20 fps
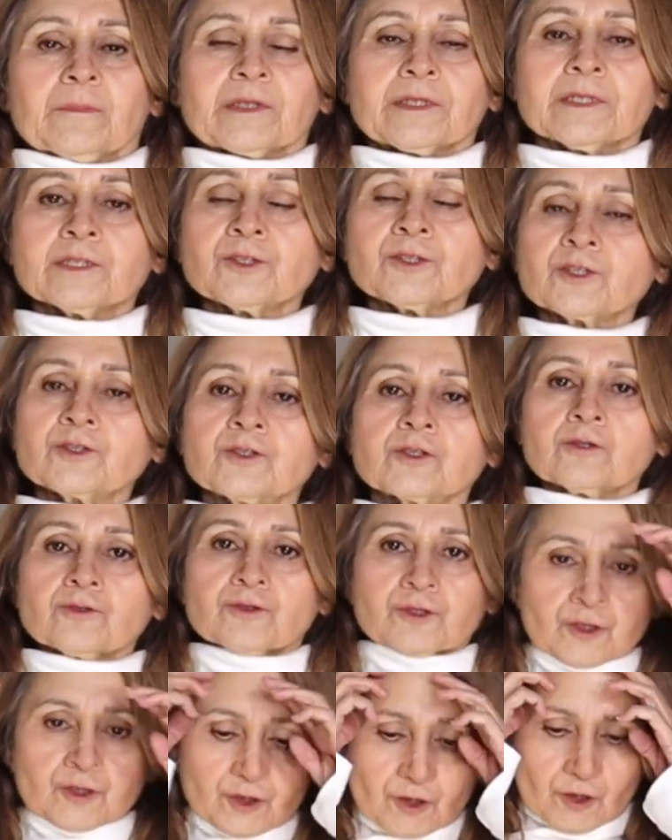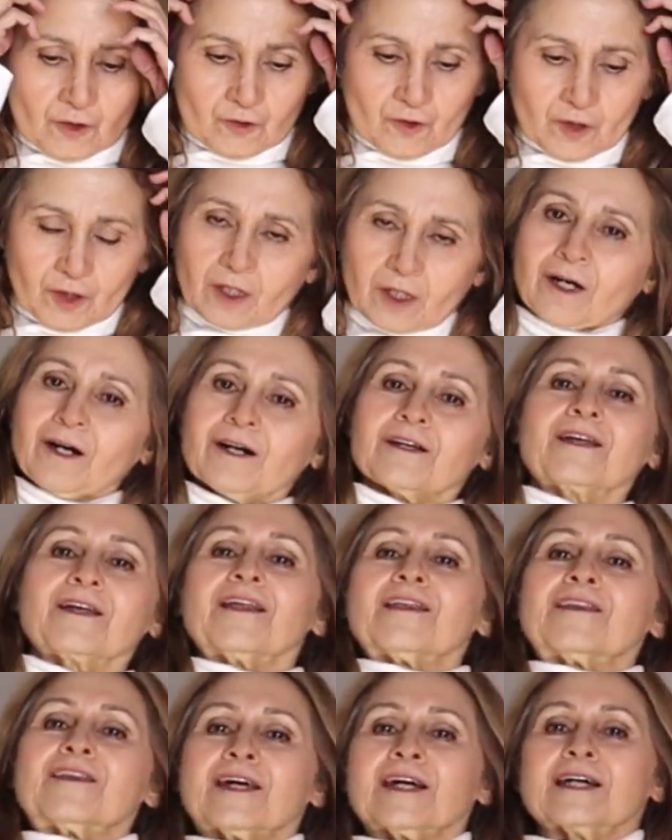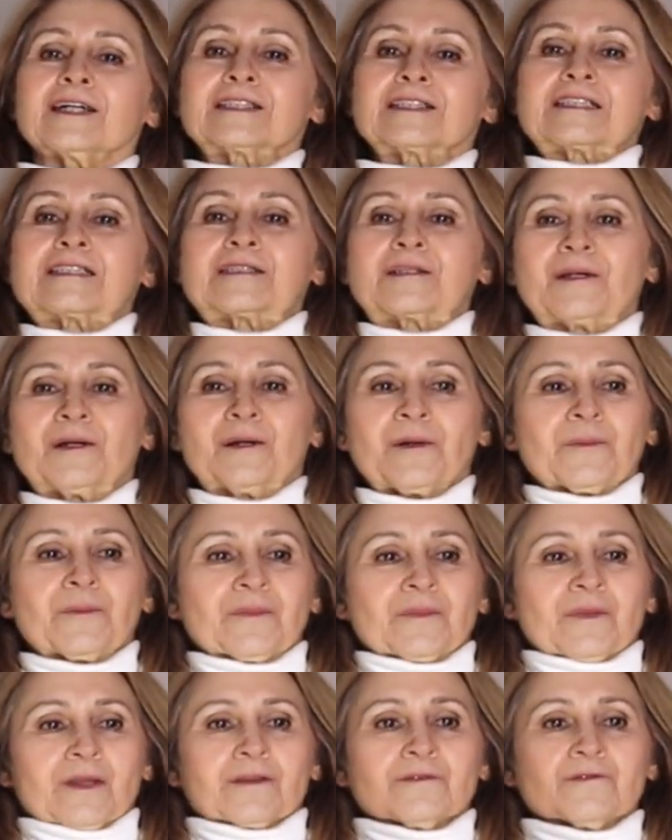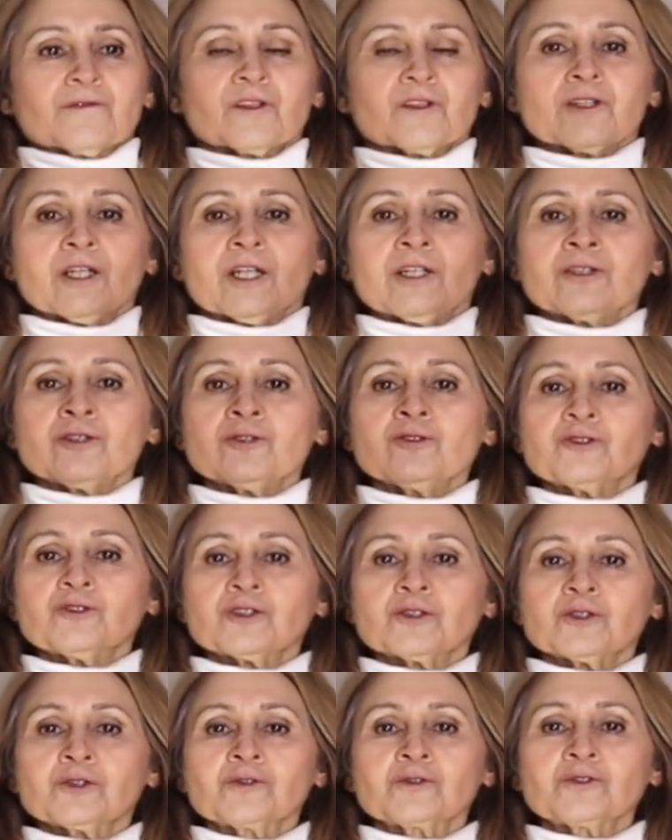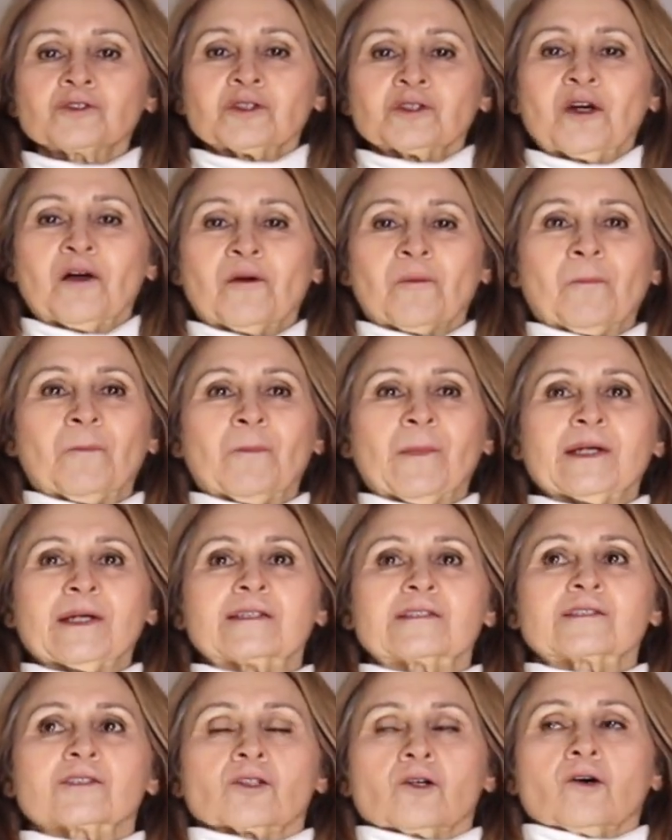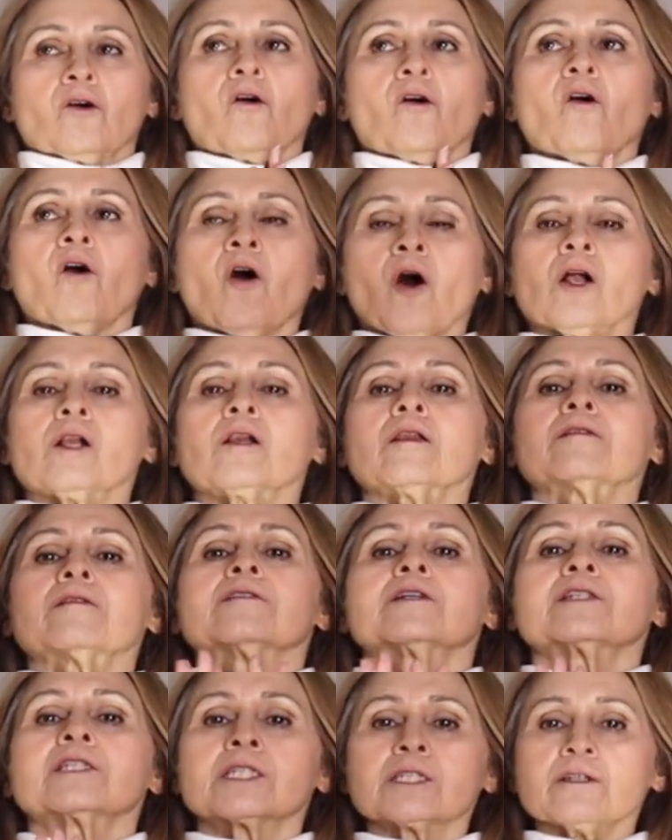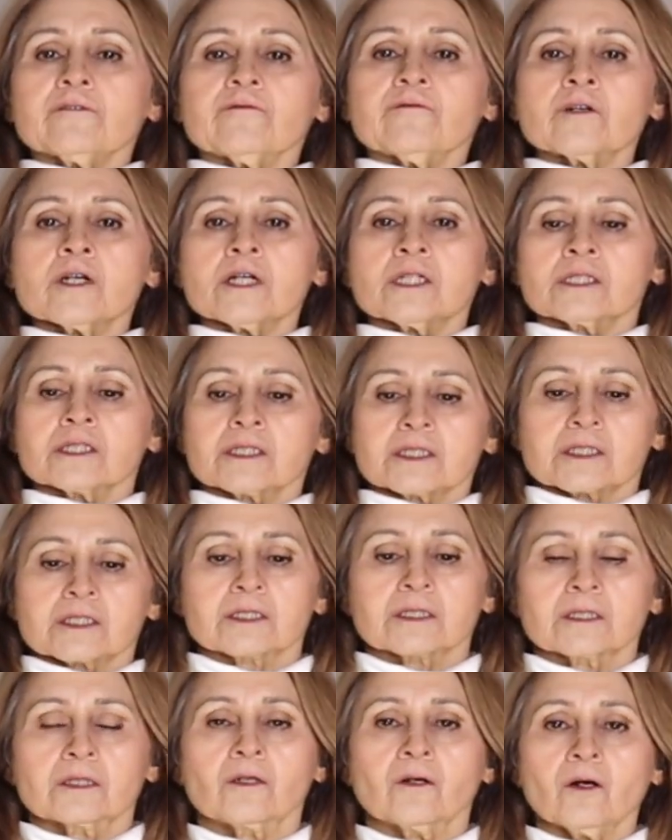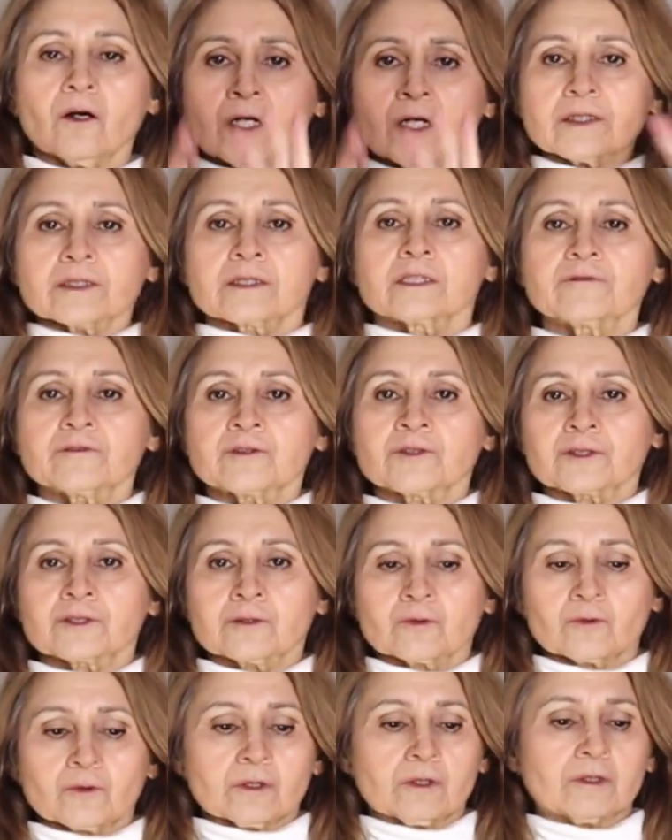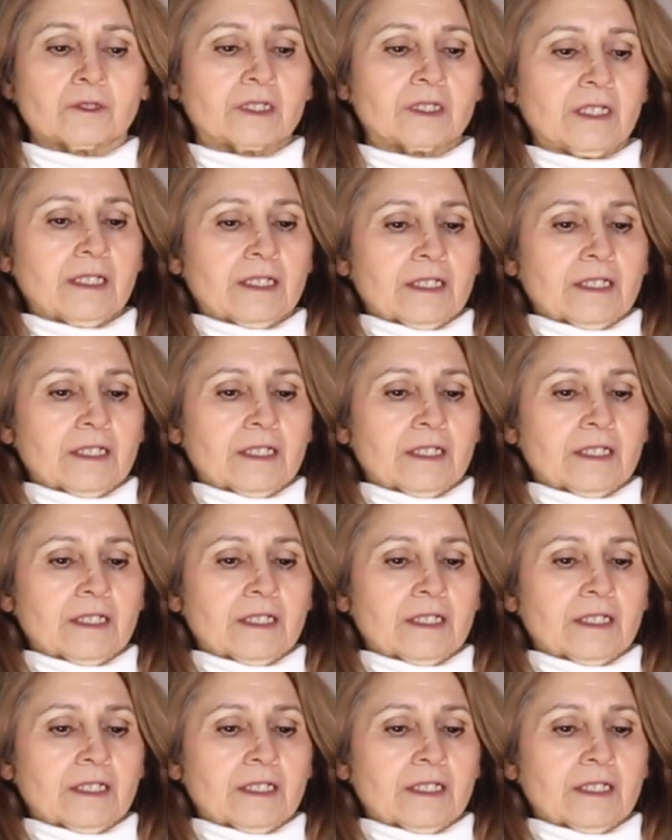But this just goes to show that the yarn you choose makes all the difference in the world.